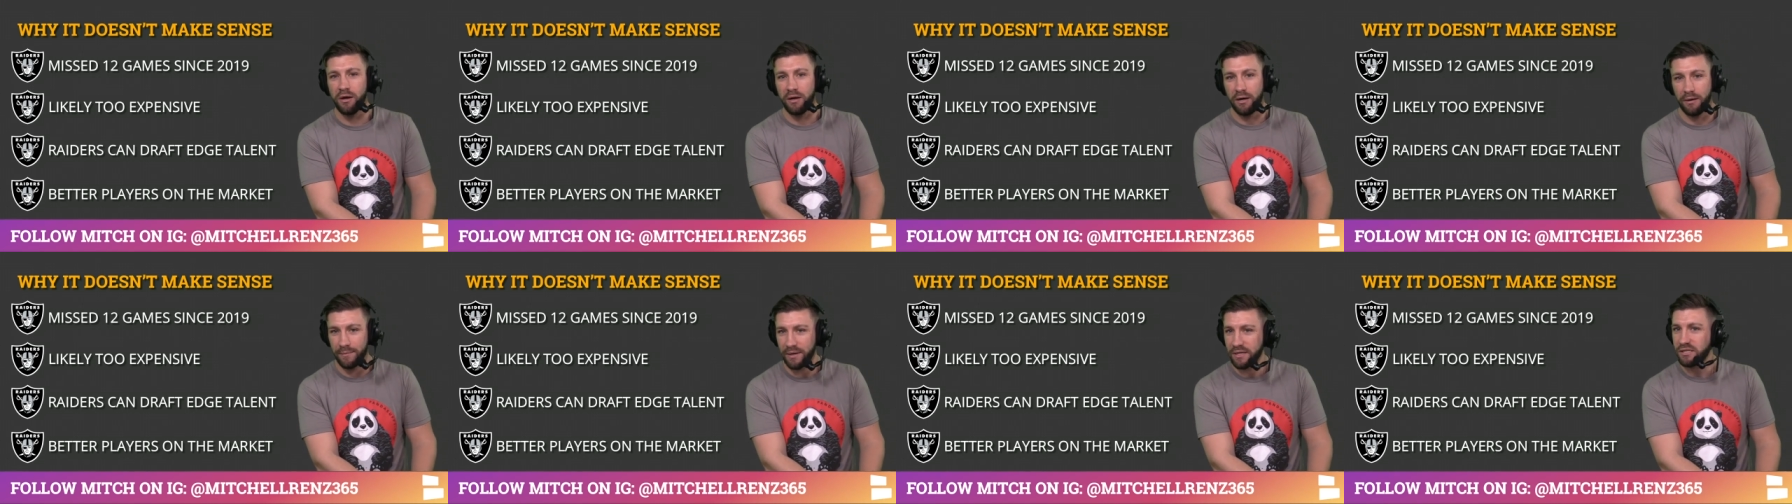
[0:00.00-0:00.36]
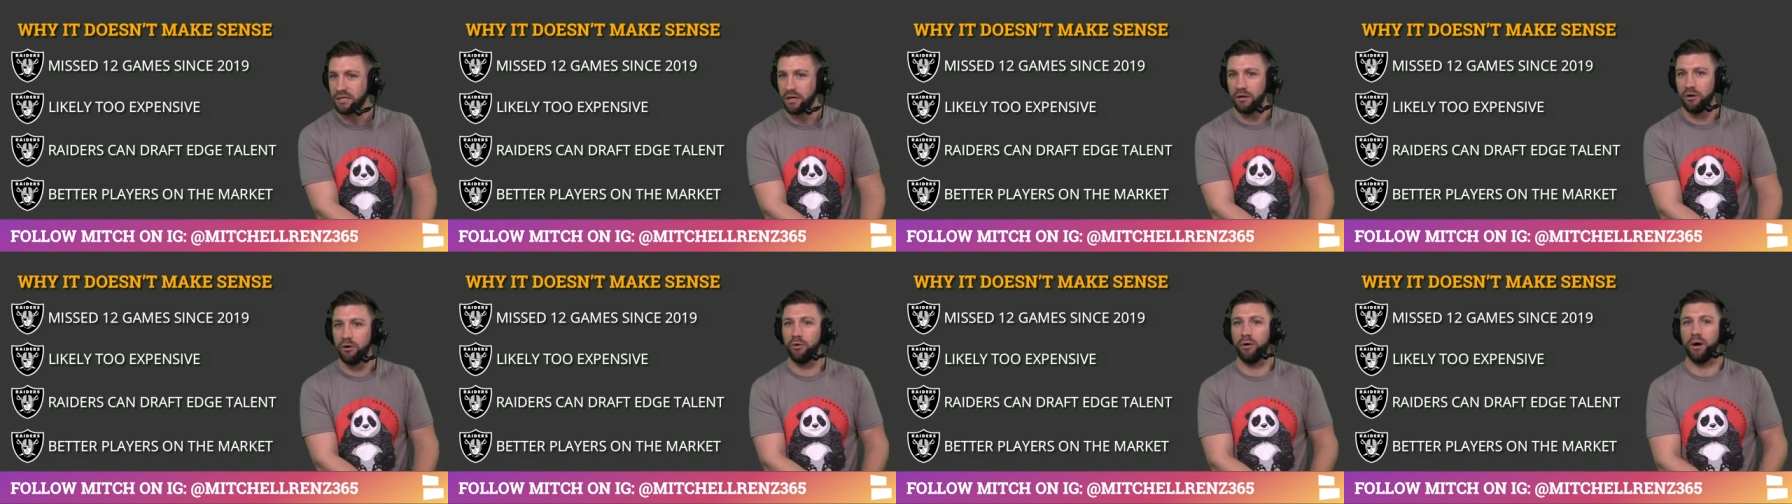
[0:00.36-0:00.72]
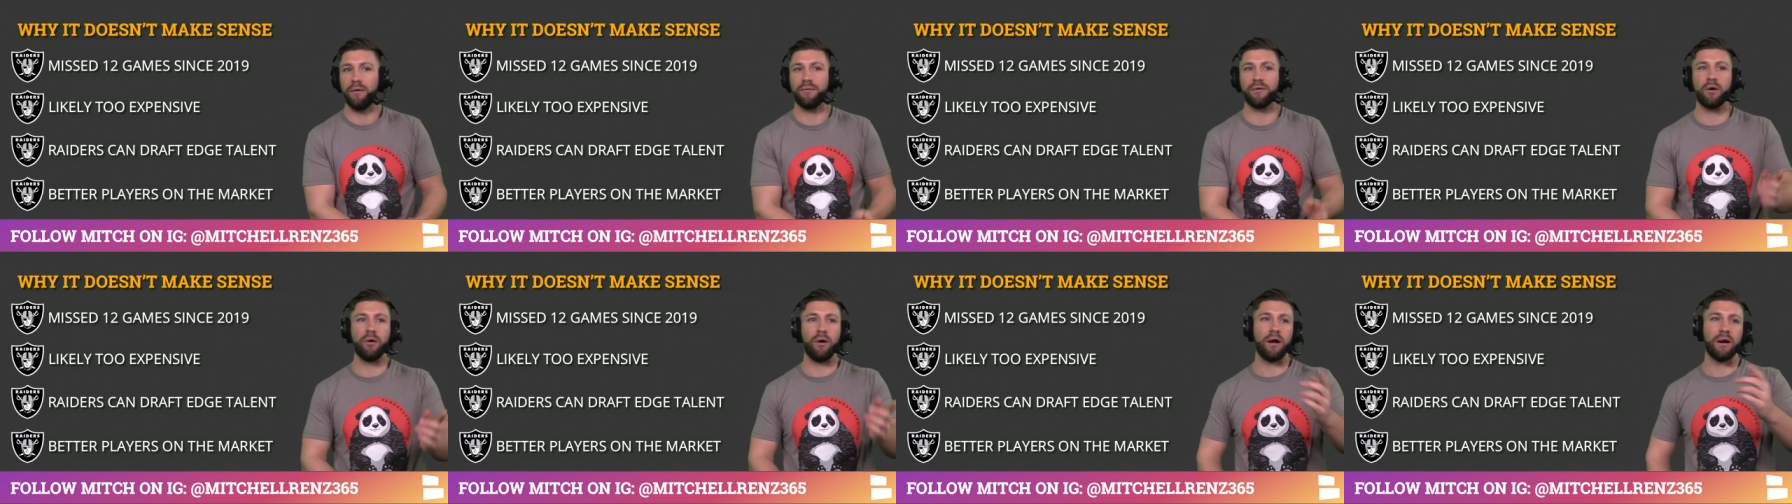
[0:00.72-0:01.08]
I'm going to tell you who I
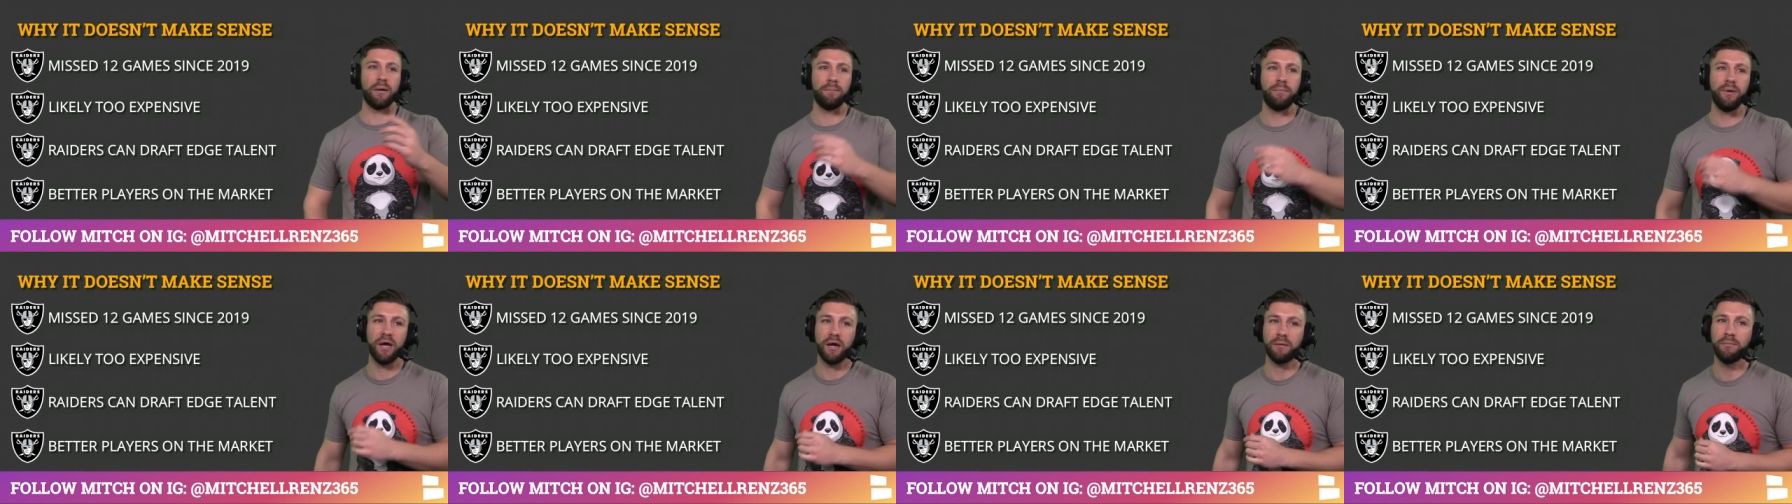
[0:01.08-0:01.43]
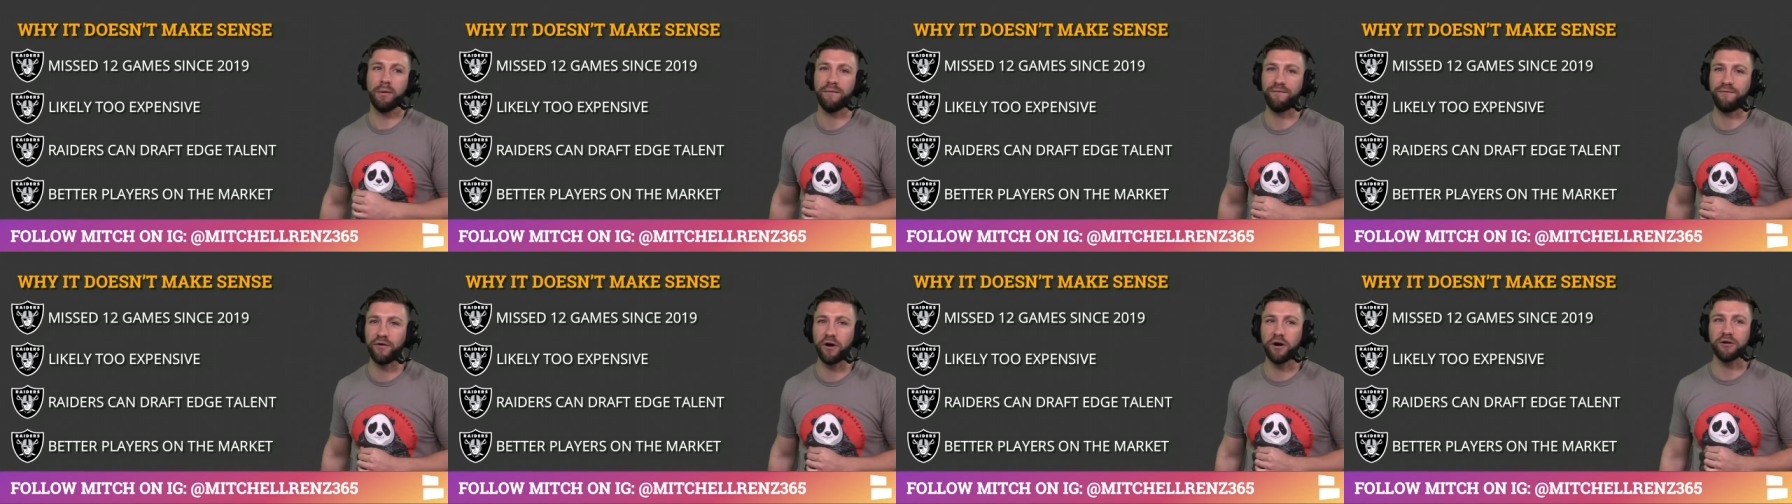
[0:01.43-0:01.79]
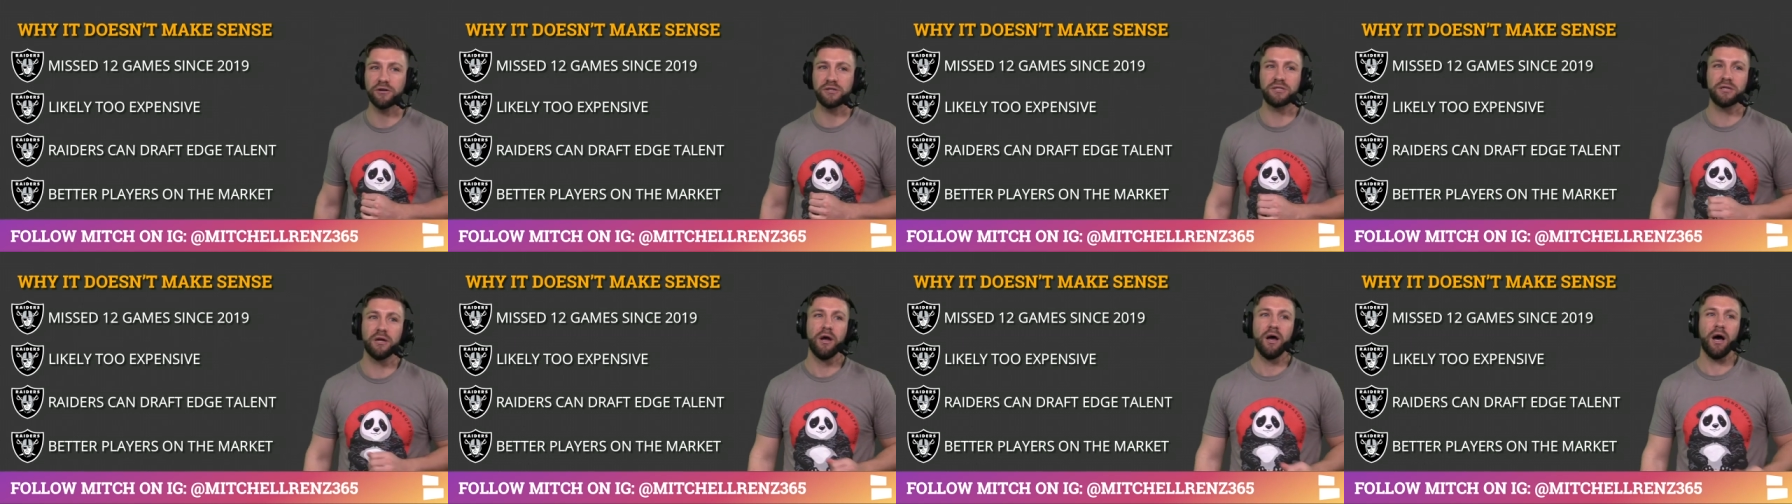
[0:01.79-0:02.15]
would go out and pick. But
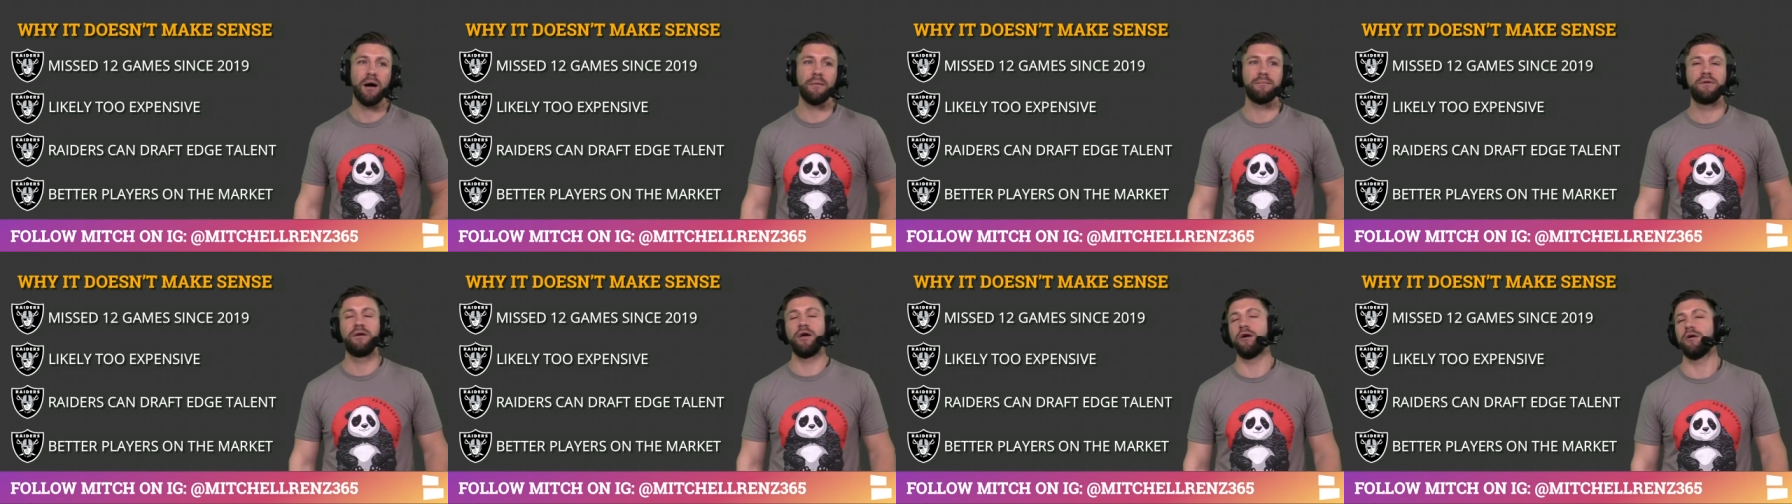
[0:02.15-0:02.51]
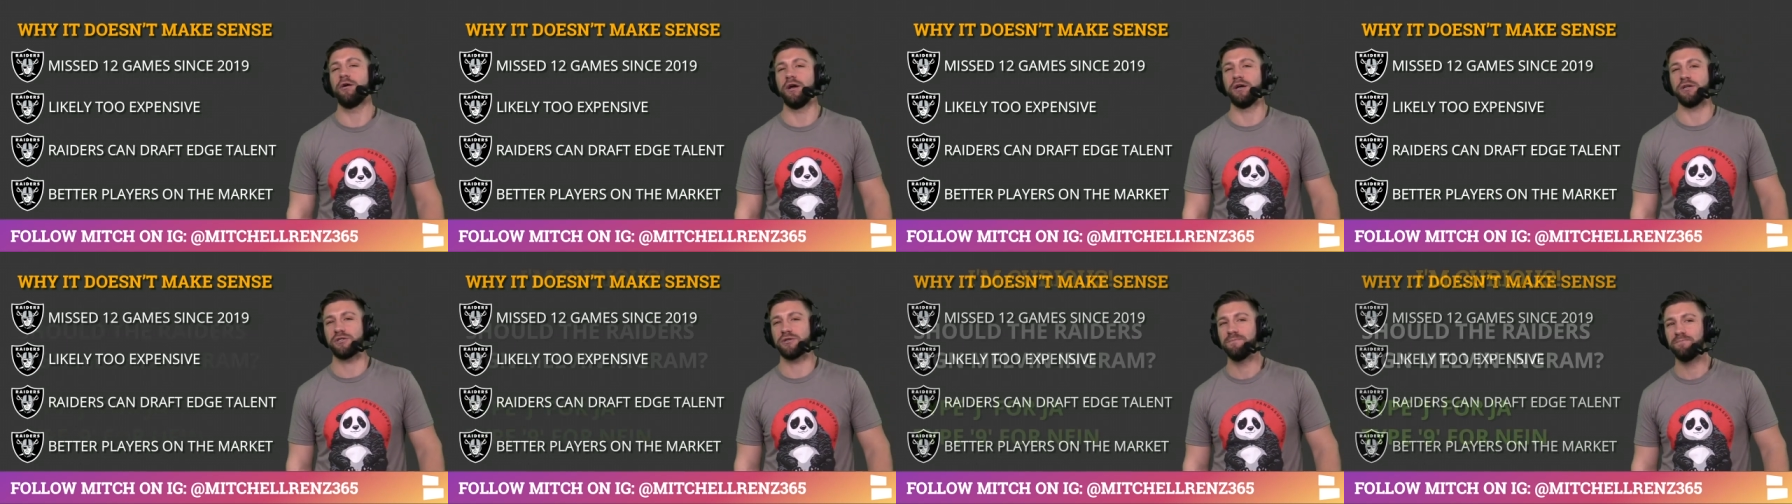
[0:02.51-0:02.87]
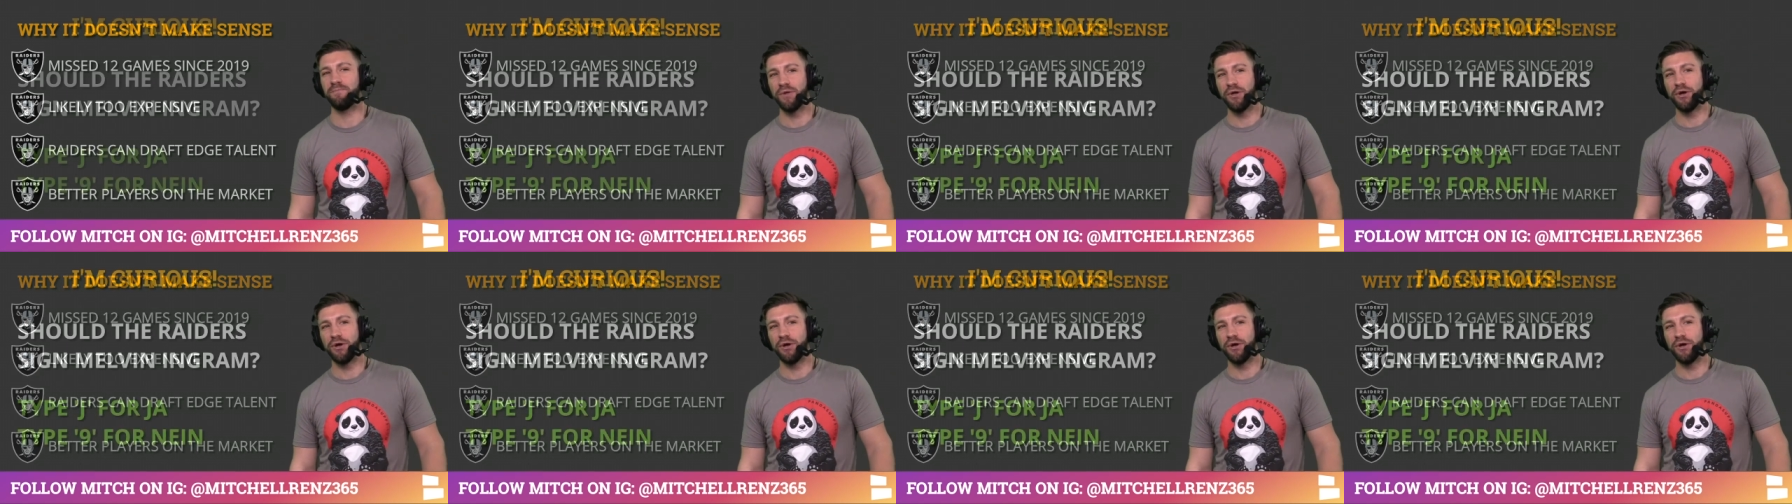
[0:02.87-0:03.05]
first, I'm curious.